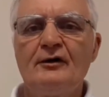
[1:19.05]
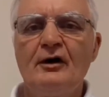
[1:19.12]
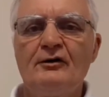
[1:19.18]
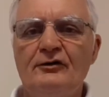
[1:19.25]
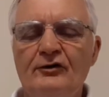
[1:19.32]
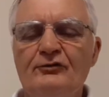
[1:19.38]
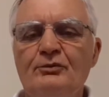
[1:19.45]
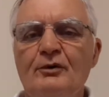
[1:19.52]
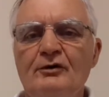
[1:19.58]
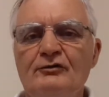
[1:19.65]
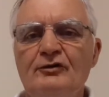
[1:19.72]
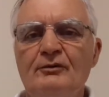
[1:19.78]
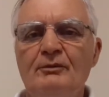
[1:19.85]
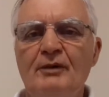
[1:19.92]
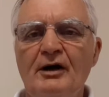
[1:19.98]
I just want
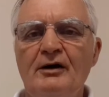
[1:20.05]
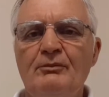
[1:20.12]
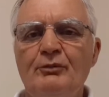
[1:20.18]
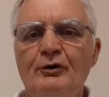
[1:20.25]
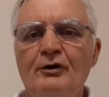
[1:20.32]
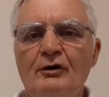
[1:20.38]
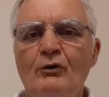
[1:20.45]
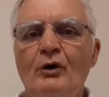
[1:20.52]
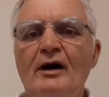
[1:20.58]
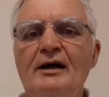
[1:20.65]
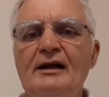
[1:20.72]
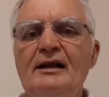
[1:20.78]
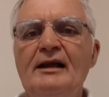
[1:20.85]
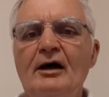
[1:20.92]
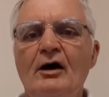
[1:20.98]
to make a point quite
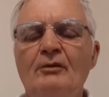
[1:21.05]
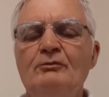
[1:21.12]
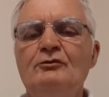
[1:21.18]
clear.